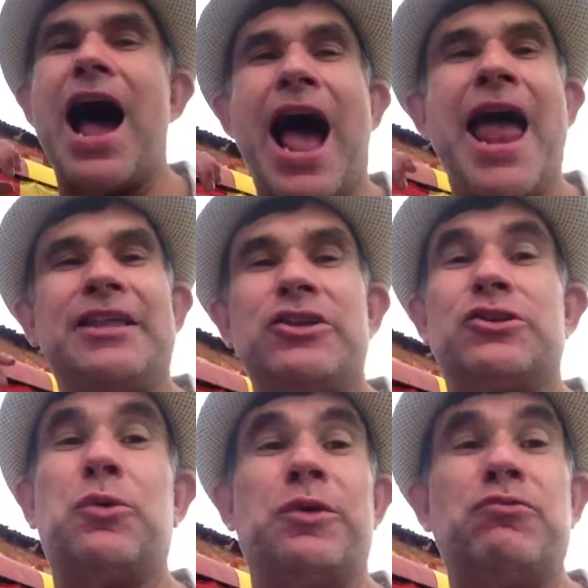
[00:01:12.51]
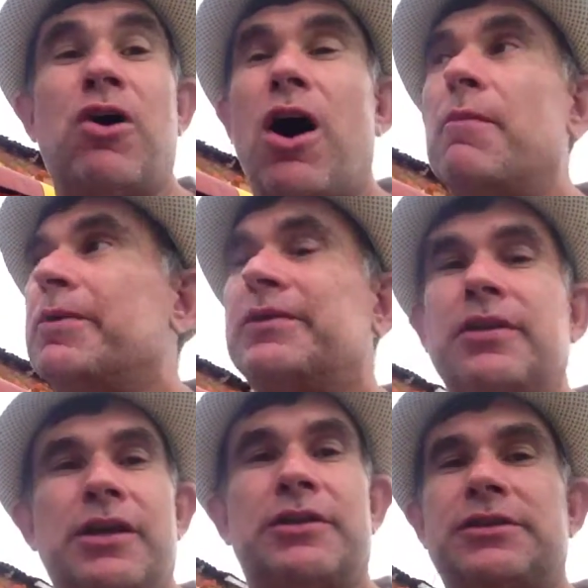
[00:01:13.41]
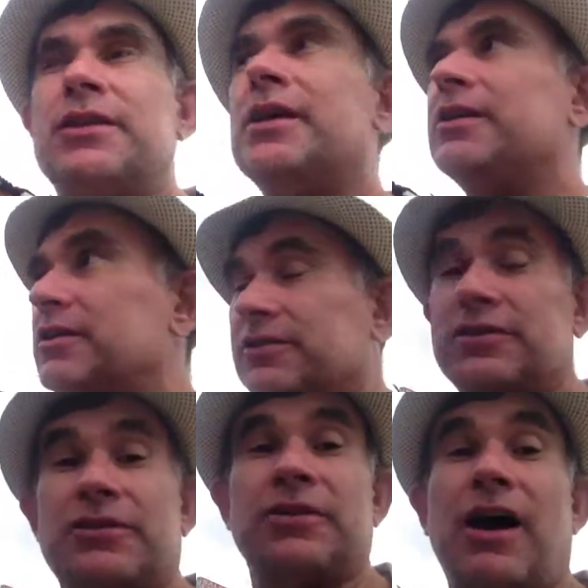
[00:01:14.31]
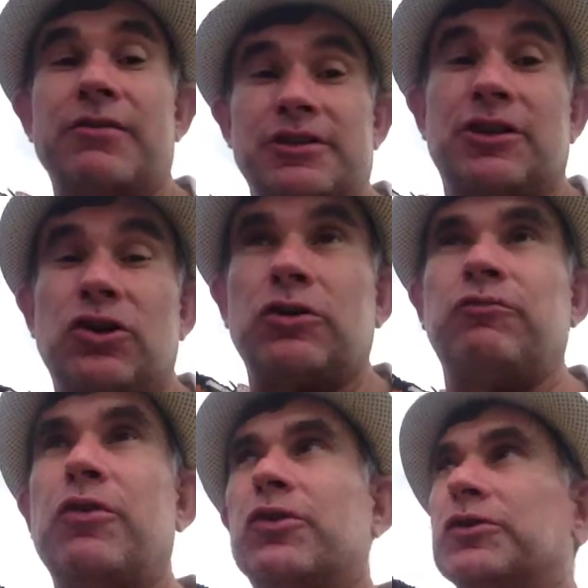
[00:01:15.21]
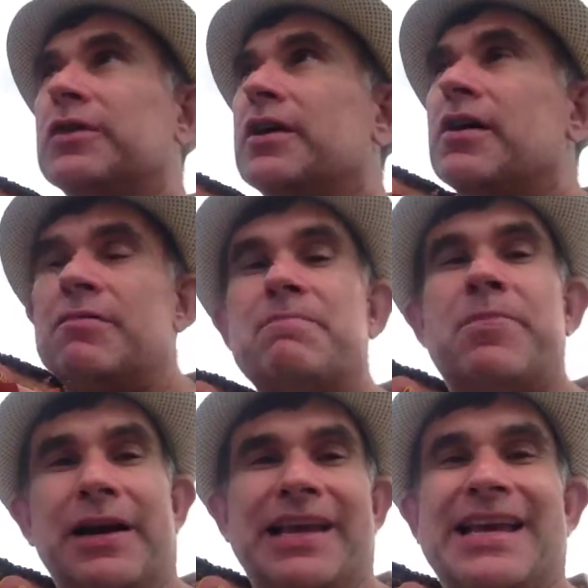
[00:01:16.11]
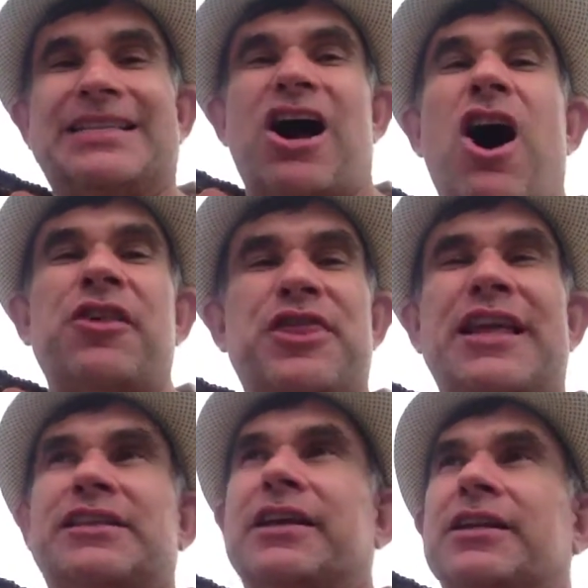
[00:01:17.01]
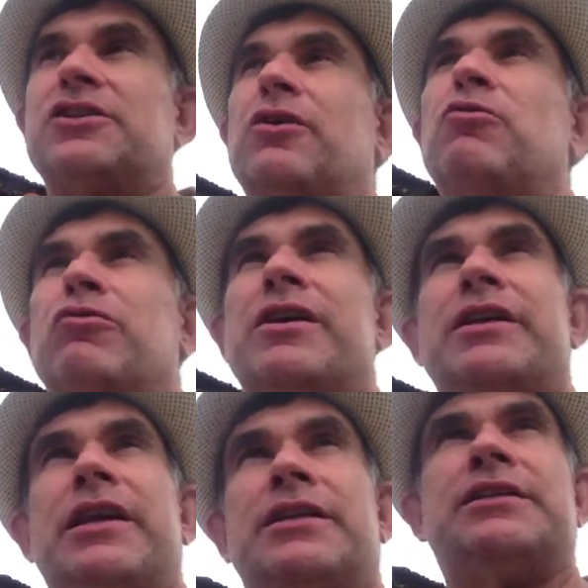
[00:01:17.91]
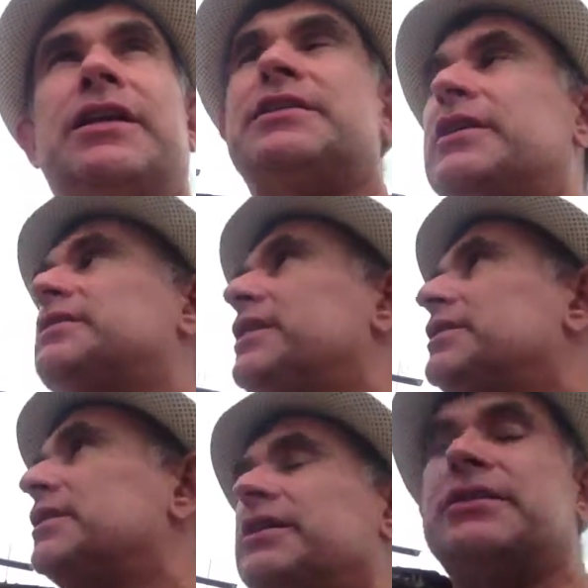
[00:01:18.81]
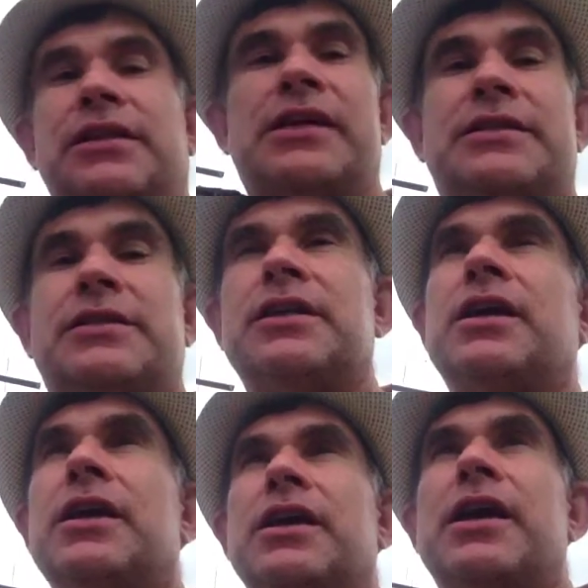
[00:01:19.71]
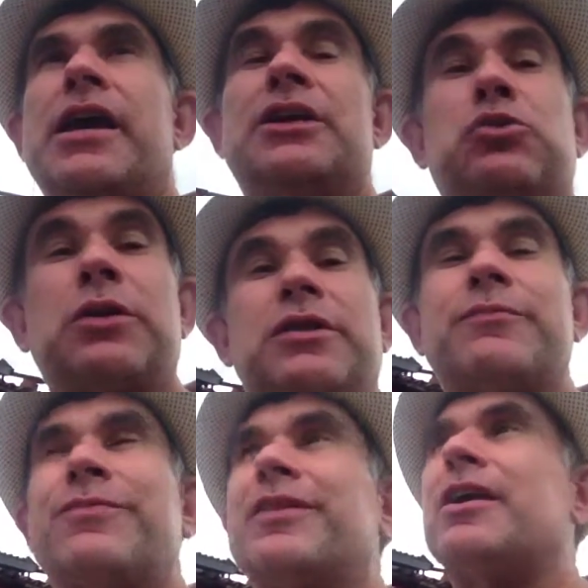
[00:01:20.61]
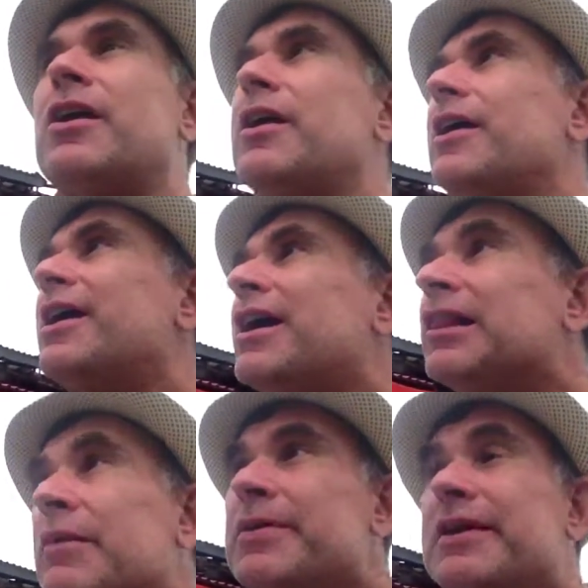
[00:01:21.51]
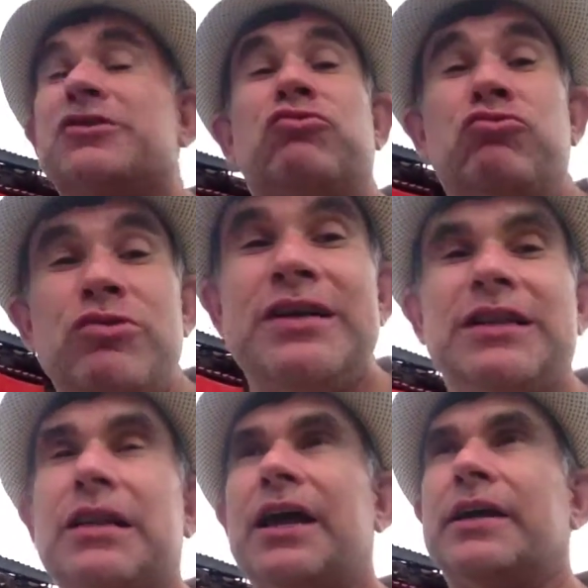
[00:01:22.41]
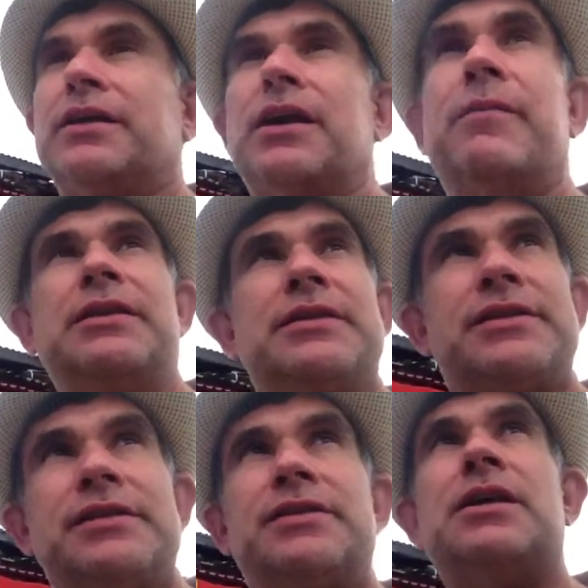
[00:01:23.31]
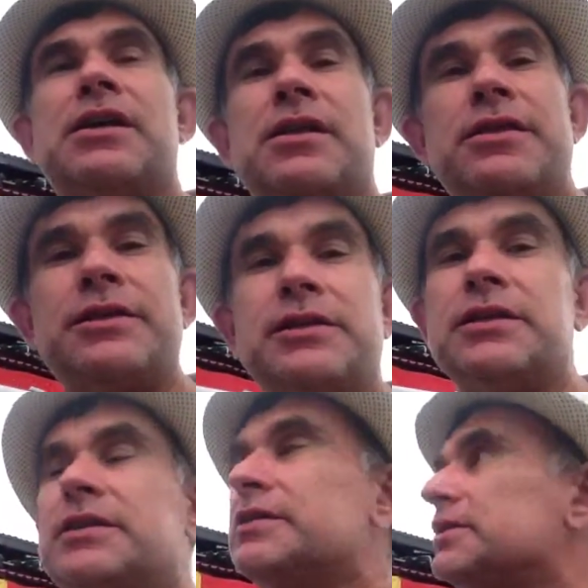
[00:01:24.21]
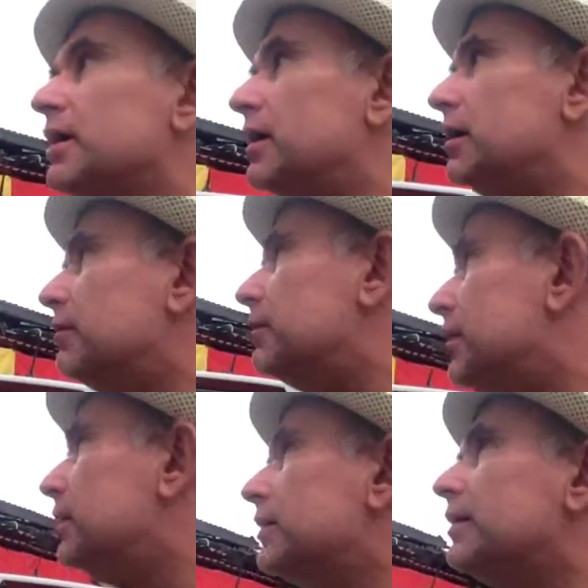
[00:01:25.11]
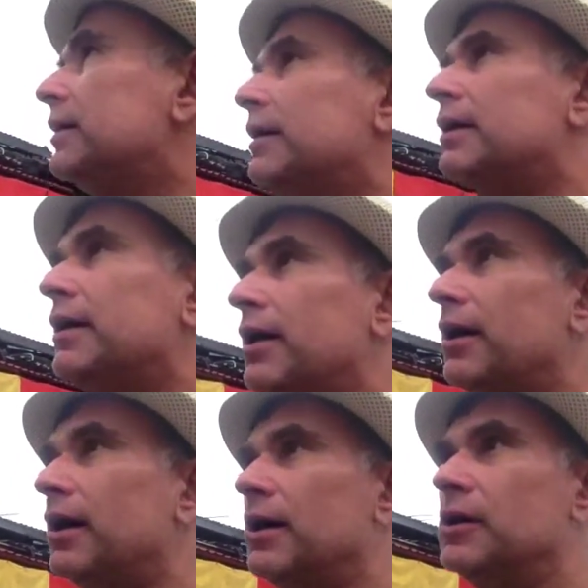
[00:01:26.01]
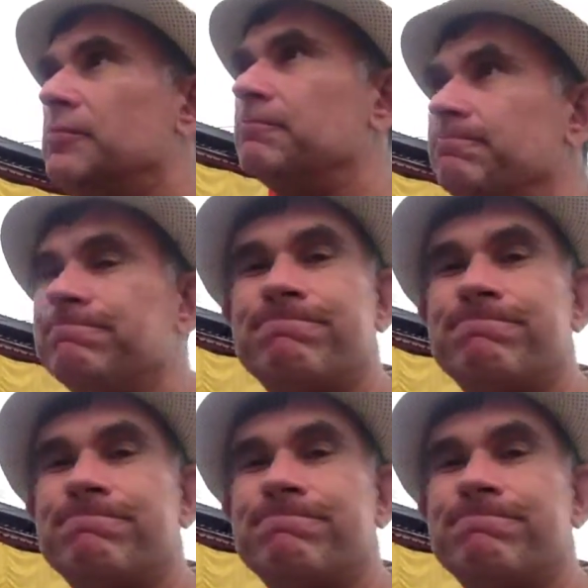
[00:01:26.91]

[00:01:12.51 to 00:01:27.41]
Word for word: I hate to use the word raw, but it's this is obviously food, but it's authentic. It's it's it's it's it's it's it's, it's what Colombia is really like. I mean, this is this is um, um,